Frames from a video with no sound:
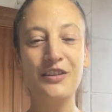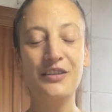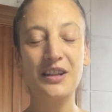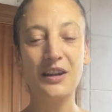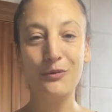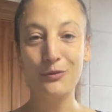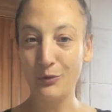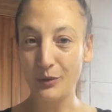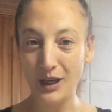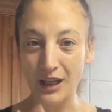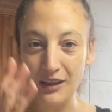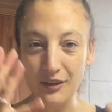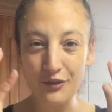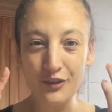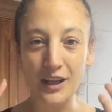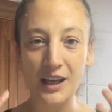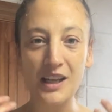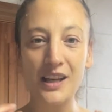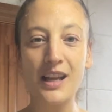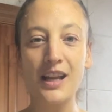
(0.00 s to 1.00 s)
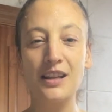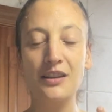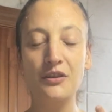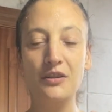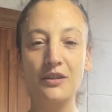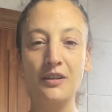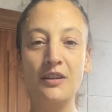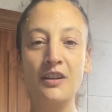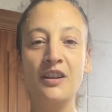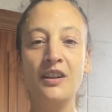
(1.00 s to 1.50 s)
I really feel like
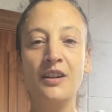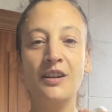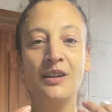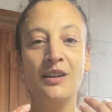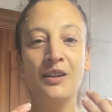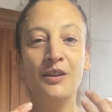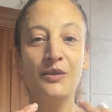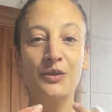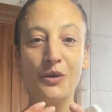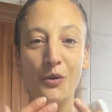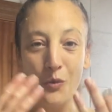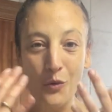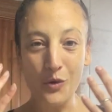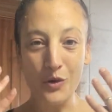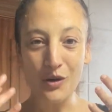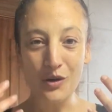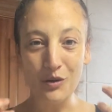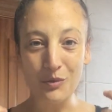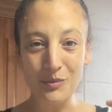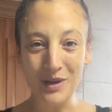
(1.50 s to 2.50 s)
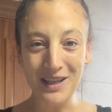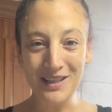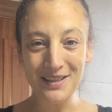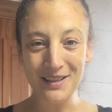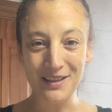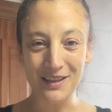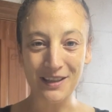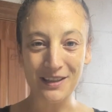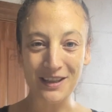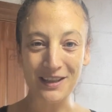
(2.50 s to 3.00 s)
the work on my
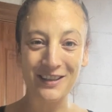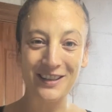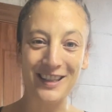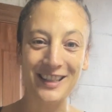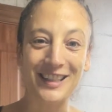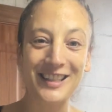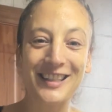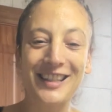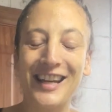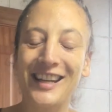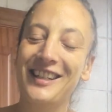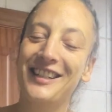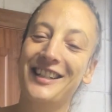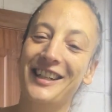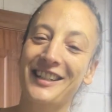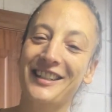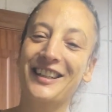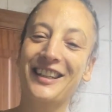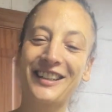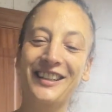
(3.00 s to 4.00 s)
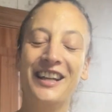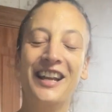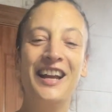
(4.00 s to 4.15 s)
skin at this stage, and